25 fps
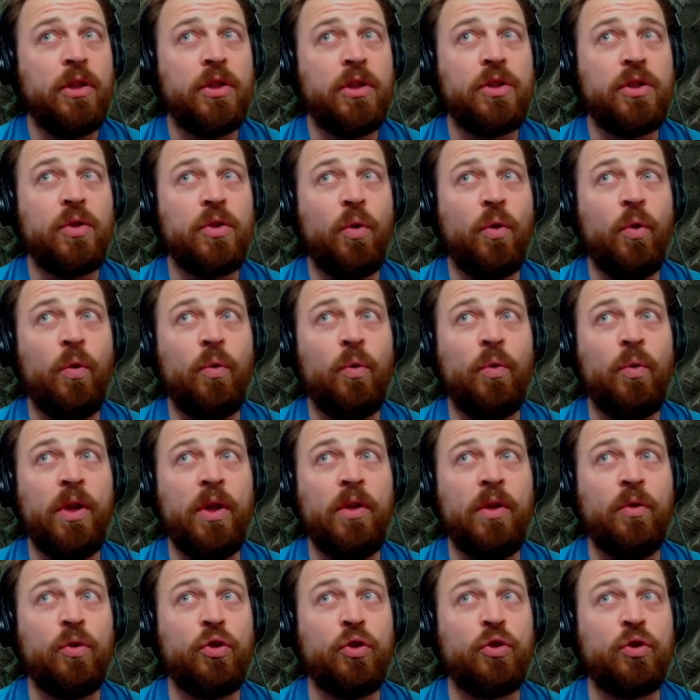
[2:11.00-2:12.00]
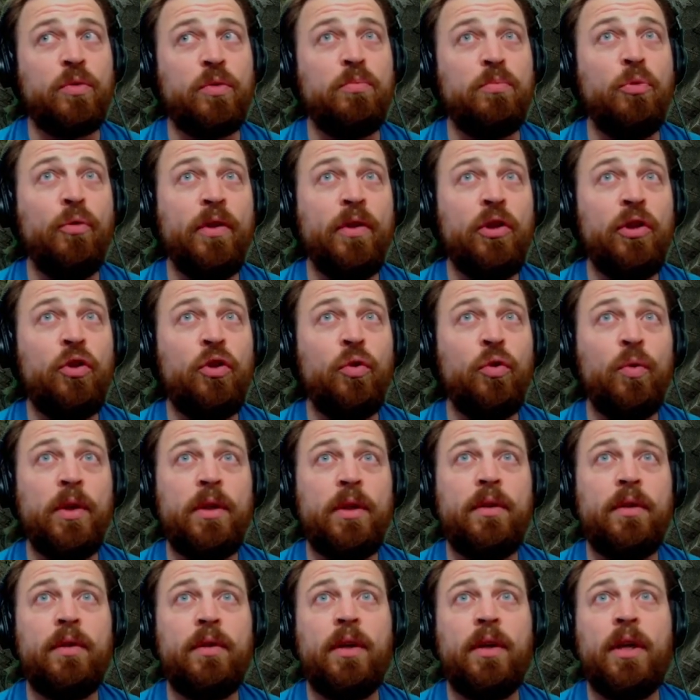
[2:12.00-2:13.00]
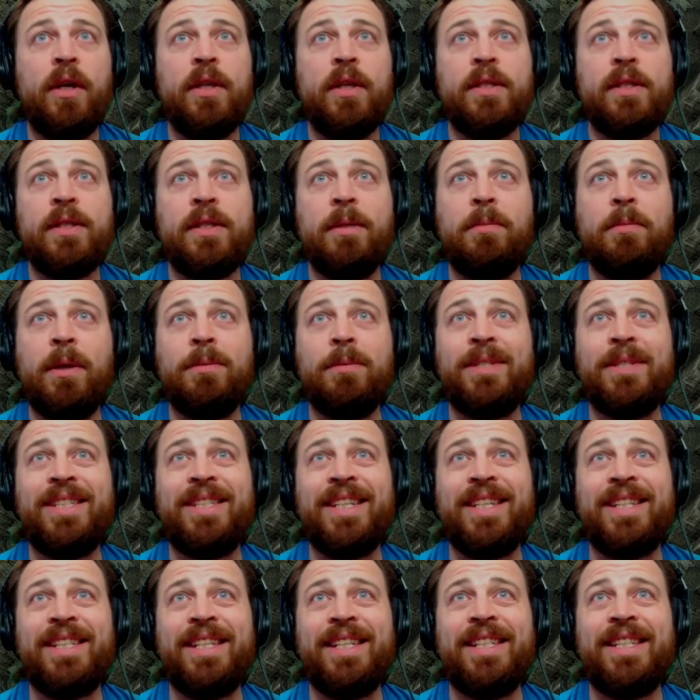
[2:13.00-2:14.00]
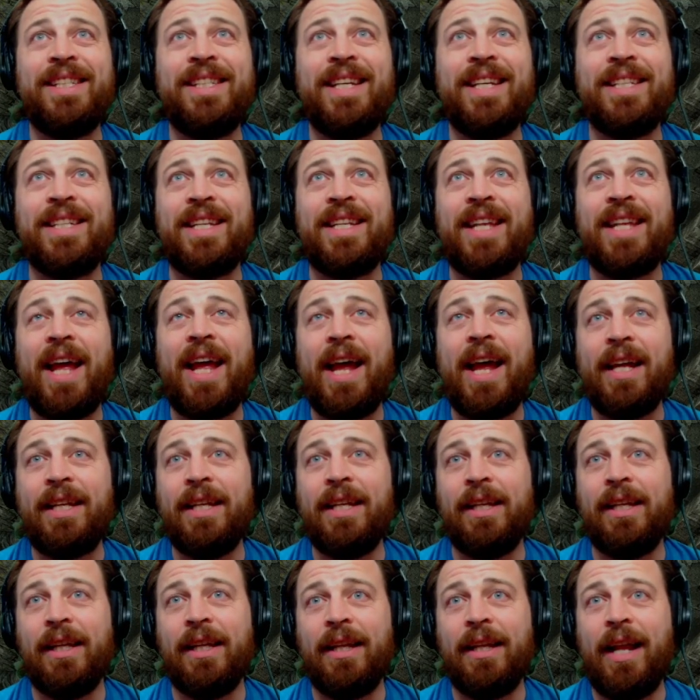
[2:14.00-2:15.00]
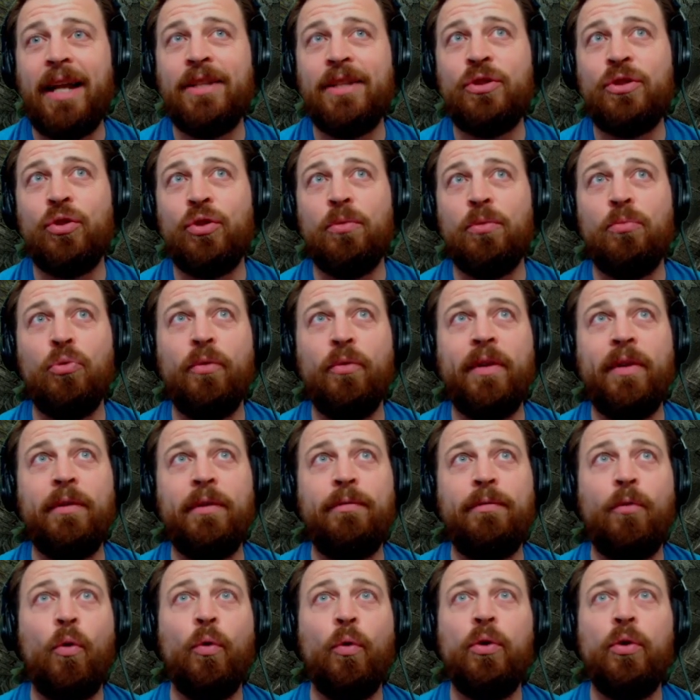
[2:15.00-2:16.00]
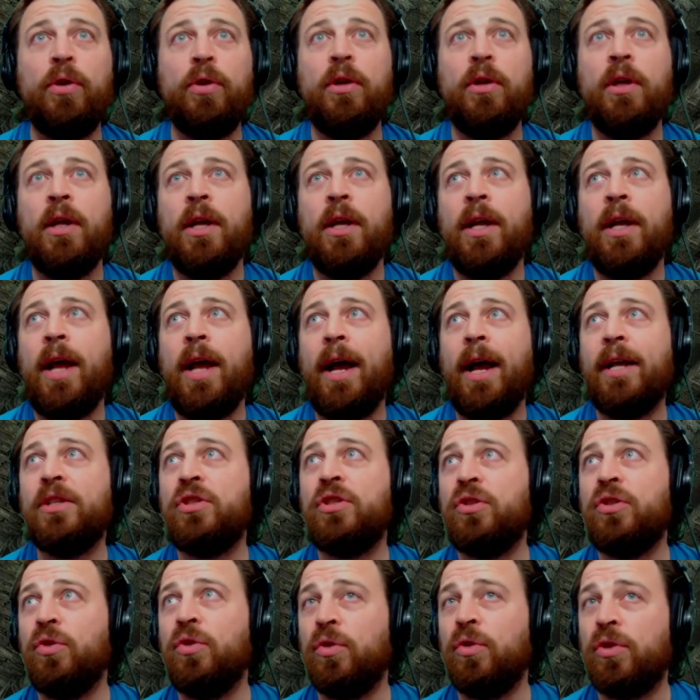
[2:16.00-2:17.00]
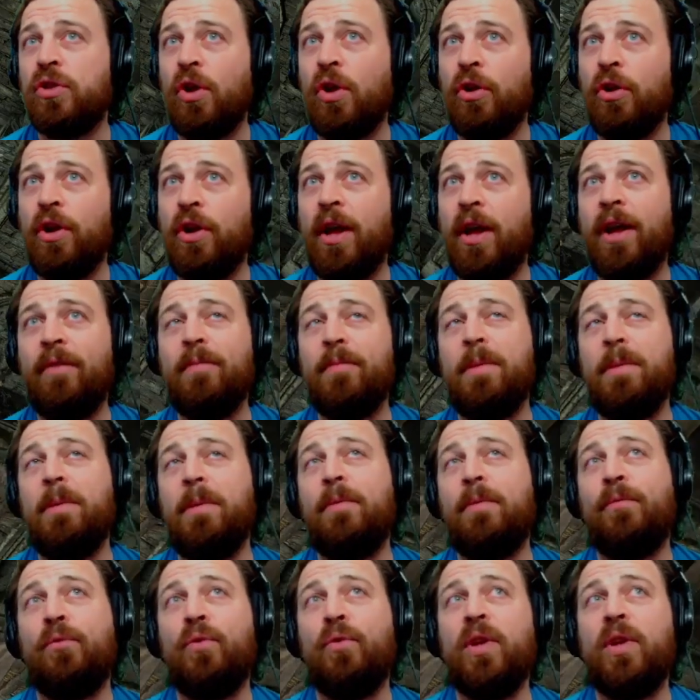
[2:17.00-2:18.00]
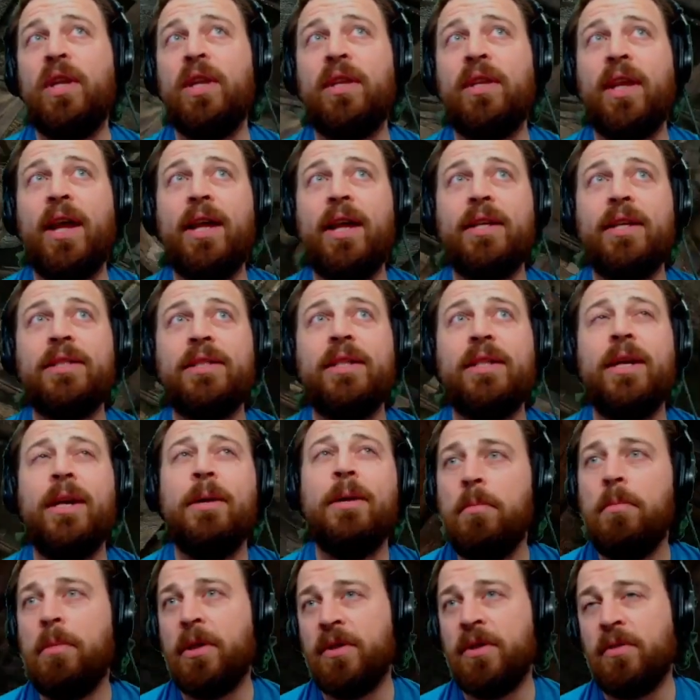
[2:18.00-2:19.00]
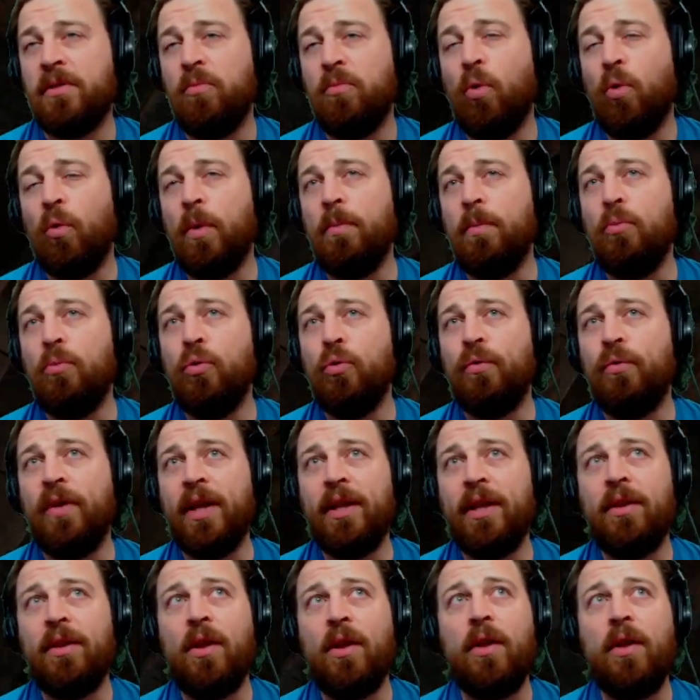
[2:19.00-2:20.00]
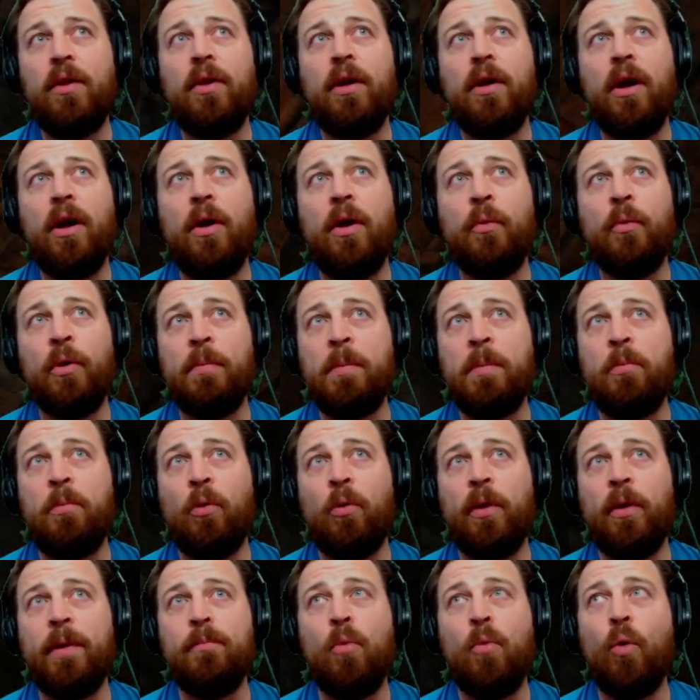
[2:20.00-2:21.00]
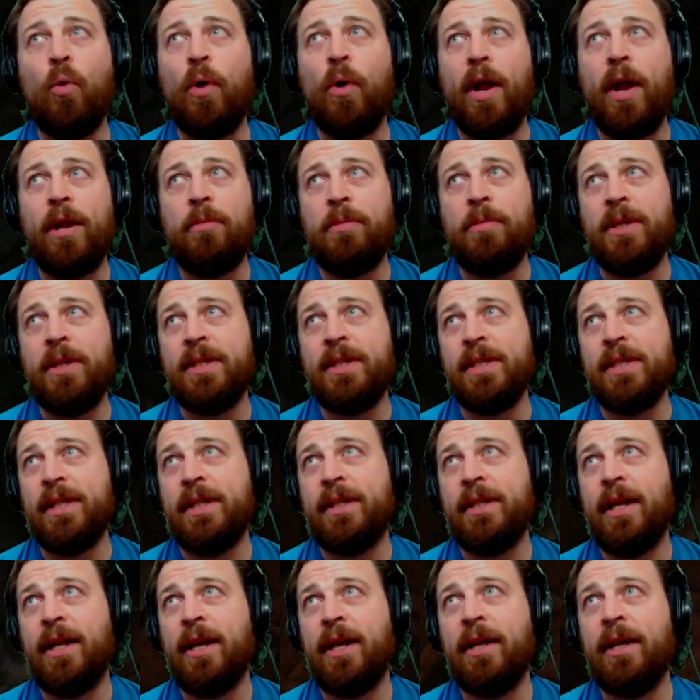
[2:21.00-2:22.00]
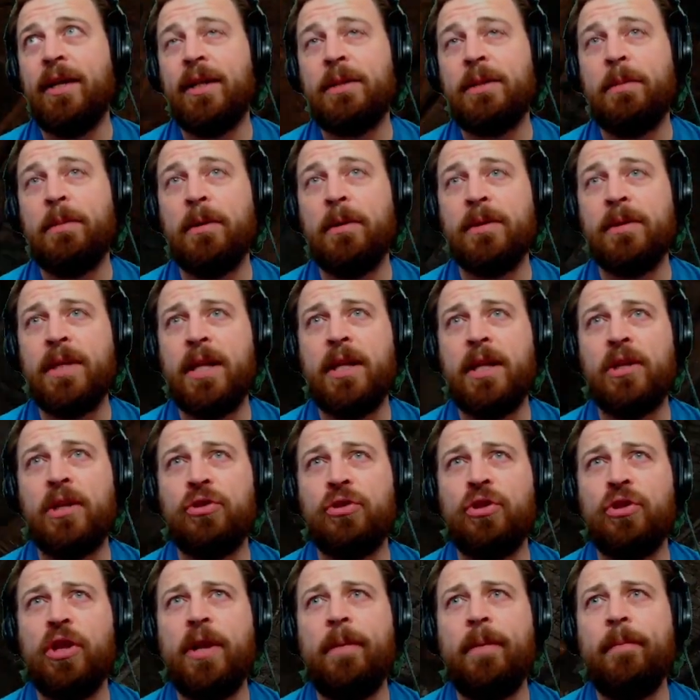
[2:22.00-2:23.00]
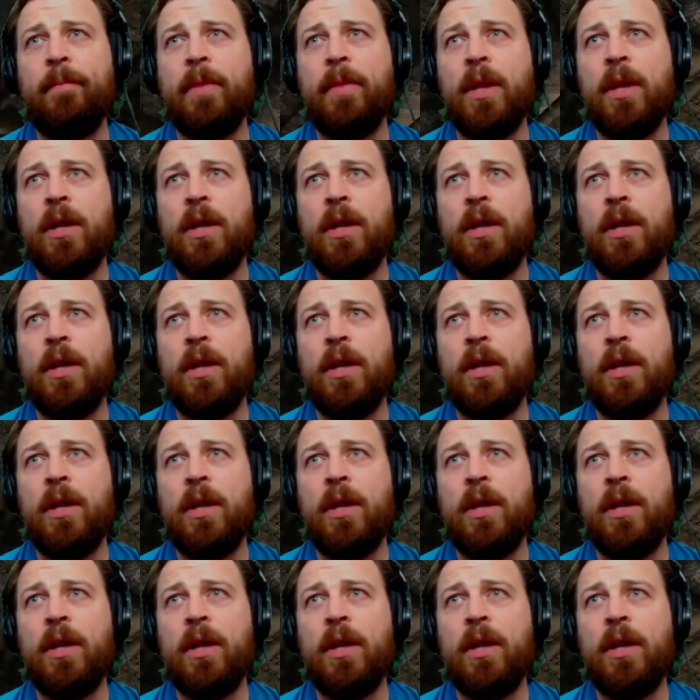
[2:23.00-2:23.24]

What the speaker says: so either just moving to it. Sometimes it's as easy as attacking it as you're moving forward, as you're starting to have maybe free attacks. Because the more we move in, we're going to be pulling more enemies in. I experienced that yesterday.